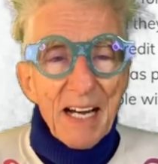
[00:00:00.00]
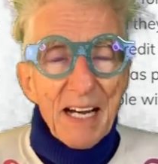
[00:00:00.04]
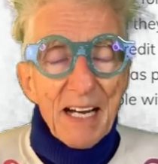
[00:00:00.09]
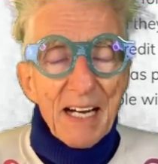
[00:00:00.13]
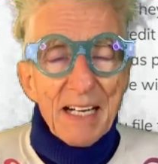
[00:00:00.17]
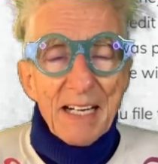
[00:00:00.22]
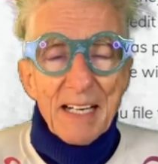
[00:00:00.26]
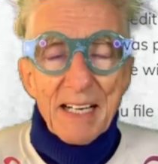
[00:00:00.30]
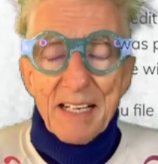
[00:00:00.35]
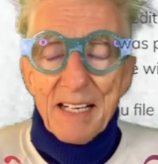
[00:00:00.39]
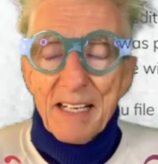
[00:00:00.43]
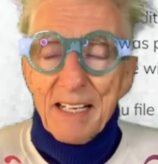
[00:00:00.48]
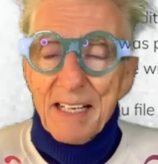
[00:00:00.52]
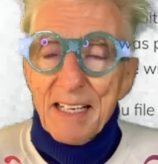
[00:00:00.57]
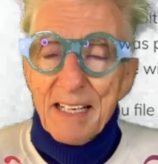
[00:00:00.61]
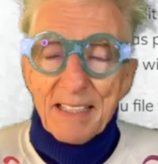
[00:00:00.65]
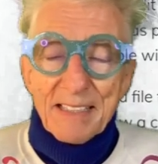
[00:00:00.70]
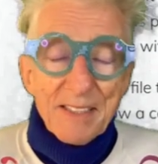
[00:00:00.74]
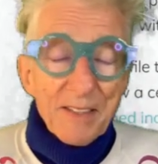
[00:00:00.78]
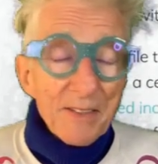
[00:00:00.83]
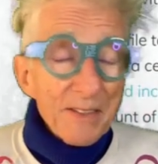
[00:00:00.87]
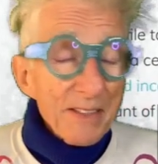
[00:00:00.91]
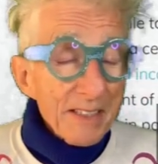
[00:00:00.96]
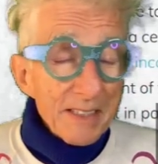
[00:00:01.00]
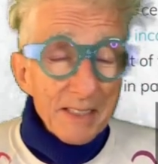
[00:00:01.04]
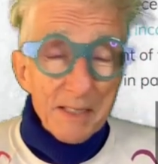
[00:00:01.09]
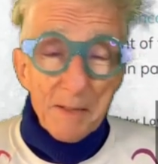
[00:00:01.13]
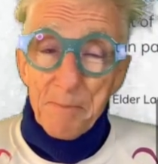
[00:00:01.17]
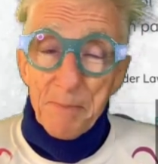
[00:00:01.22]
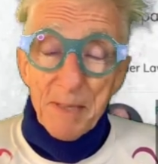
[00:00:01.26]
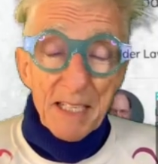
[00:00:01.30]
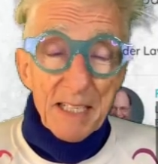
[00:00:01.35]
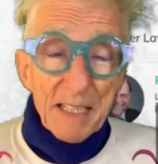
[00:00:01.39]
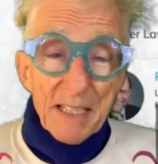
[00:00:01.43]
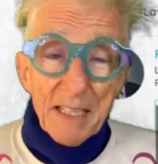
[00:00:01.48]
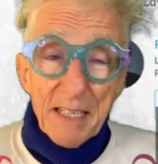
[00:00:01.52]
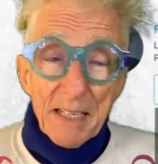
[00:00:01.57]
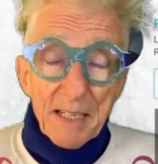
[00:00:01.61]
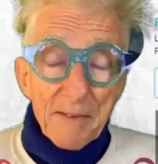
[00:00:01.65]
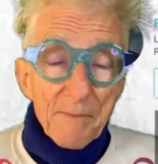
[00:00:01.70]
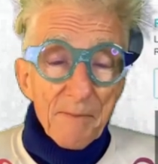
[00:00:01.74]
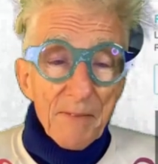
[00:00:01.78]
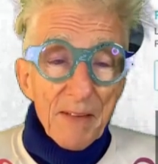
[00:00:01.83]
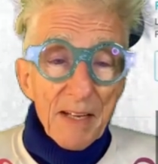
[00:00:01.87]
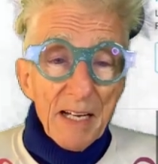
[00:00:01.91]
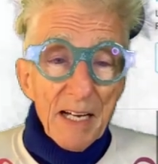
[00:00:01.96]
Uh, and so this is a big
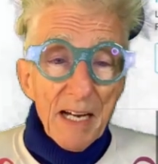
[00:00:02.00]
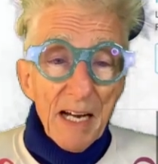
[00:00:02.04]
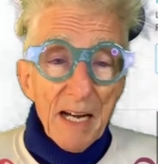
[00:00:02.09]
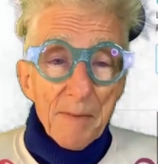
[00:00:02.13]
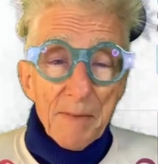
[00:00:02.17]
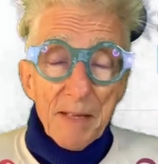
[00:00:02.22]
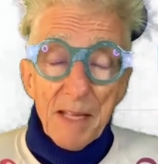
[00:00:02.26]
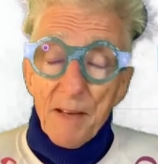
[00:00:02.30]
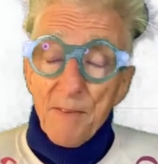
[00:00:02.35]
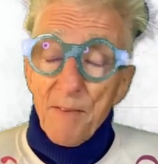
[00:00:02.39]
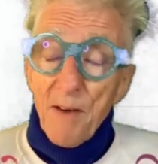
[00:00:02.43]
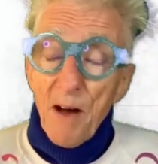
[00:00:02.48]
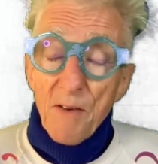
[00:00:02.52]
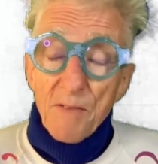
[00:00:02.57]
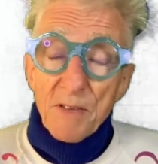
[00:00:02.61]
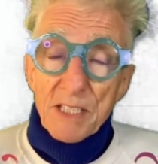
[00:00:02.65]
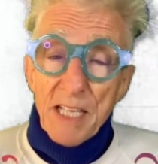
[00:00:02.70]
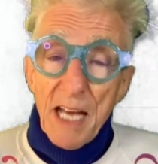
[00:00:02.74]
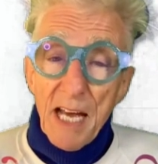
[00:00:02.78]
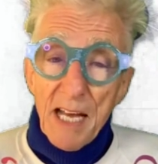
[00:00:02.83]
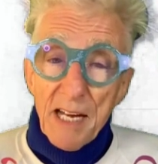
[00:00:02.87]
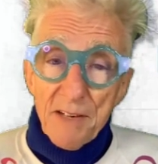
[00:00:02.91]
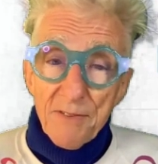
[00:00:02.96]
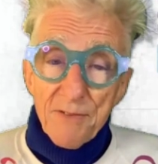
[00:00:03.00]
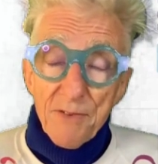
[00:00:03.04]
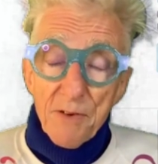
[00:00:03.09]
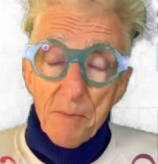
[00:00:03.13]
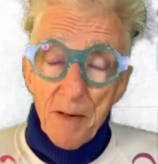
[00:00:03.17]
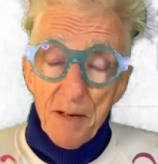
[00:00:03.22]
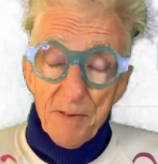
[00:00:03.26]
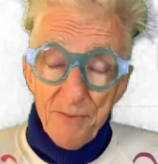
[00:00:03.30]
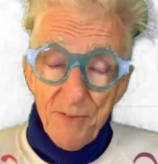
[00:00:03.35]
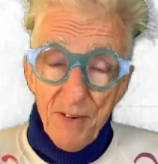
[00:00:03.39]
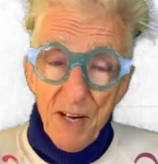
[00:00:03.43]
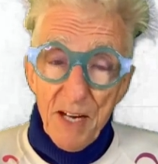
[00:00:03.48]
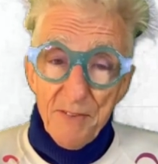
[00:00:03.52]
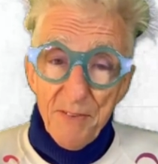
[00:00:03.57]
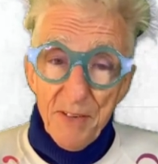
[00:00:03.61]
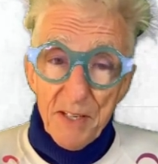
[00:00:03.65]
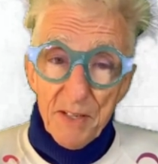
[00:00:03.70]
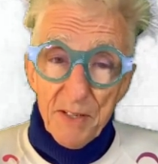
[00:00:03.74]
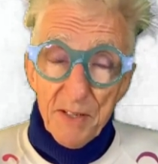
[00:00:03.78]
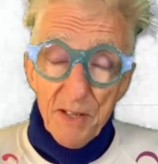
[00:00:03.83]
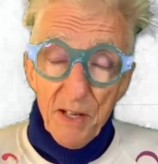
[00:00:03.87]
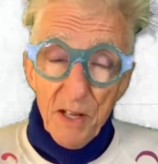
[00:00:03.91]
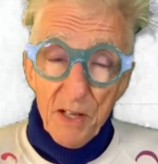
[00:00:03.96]
thing. I mean, they've always had it for about
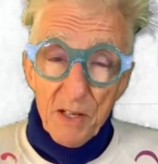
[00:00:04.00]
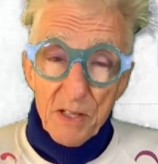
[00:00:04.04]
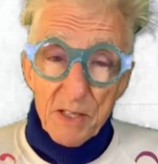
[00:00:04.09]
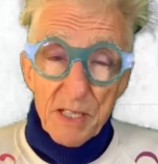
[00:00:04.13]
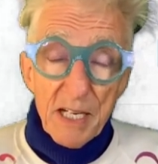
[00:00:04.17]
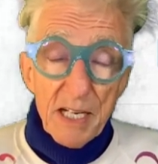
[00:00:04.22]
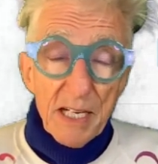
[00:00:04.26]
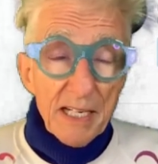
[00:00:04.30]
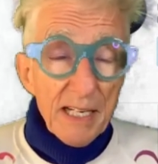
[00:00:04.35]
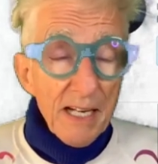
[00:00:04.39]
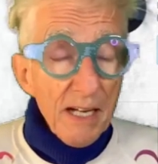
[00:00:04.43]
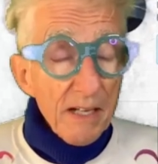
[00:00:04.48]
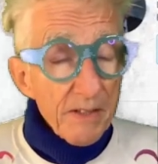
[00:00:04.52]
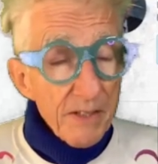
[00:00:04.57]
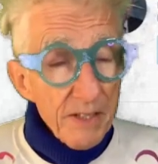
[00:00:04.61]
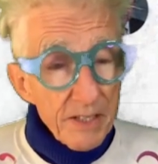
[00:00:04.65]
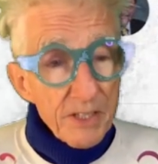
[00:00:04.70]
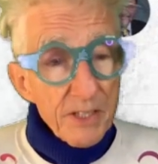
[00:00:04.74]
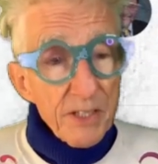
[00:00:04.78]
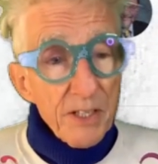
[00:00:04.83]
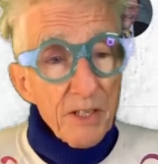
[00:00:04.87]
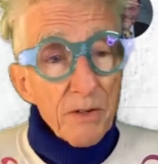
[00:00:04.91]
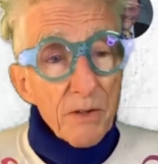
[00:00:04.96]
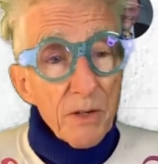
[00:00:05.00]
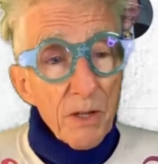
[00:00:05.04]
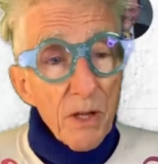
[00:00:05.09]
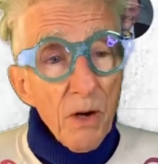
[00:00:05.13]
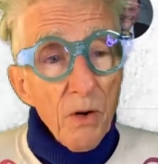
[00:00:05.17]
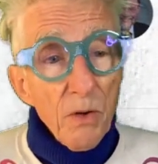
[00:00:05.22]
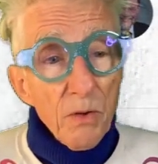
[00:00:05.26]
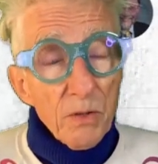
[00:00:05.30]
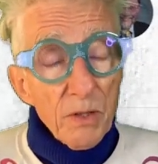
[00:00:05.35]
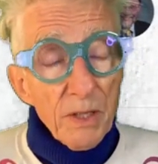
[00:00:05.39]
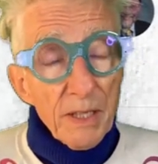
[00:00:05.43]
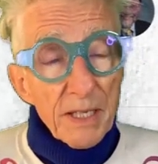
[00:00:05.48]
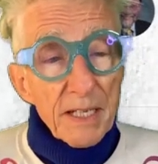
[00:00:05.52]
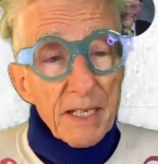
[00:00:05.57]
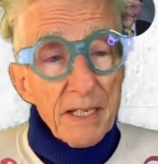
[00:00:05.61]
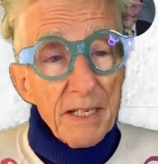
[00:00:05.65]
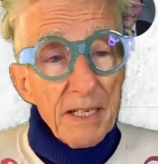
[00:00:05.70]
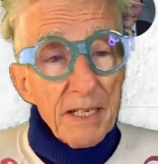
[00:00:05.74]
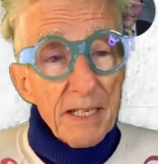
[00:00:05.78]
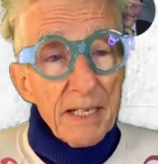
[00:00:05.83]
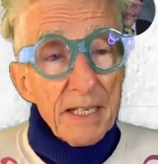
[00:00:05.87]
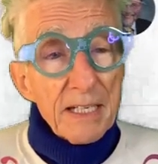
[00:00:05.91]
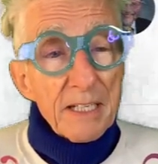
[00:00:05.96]
$500. Now, this year
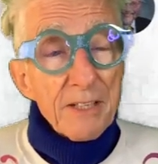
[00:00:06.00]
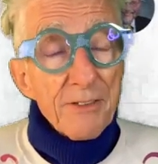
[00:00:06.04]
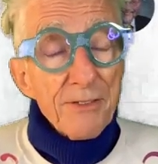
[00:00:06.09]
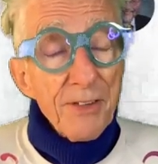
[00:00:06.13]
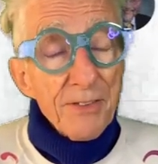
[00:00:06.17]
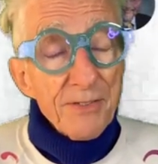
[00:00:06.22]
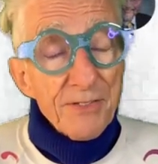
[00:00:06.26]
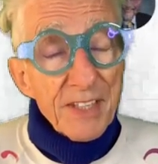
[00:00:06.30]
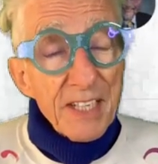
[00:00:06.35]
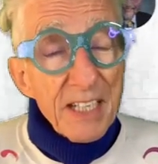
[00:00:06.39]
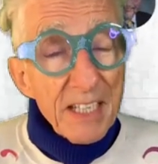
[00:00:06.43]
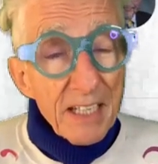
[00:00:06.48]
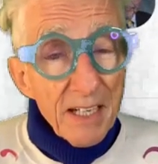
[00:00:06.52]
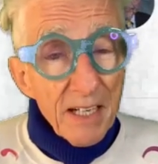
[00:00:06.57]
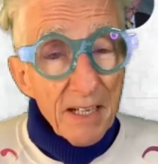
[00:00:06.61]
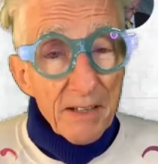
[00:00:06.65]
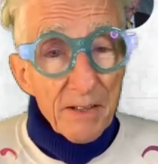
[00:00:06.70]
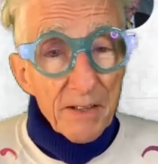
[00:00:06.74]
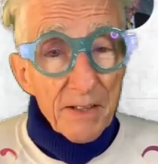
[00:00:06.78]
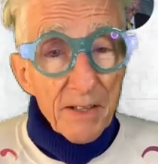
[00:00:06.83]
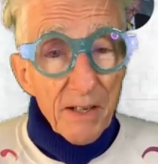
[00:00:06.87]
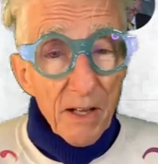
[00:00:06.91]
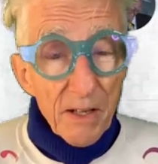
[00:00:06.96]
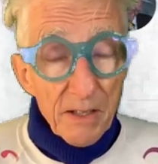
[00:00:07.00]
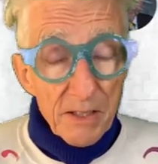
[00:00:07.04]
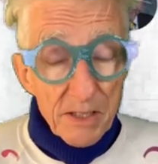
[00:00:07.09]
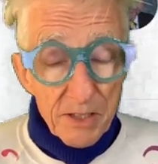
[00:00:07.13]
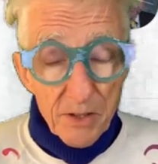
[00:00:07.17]
only, it's $1,500.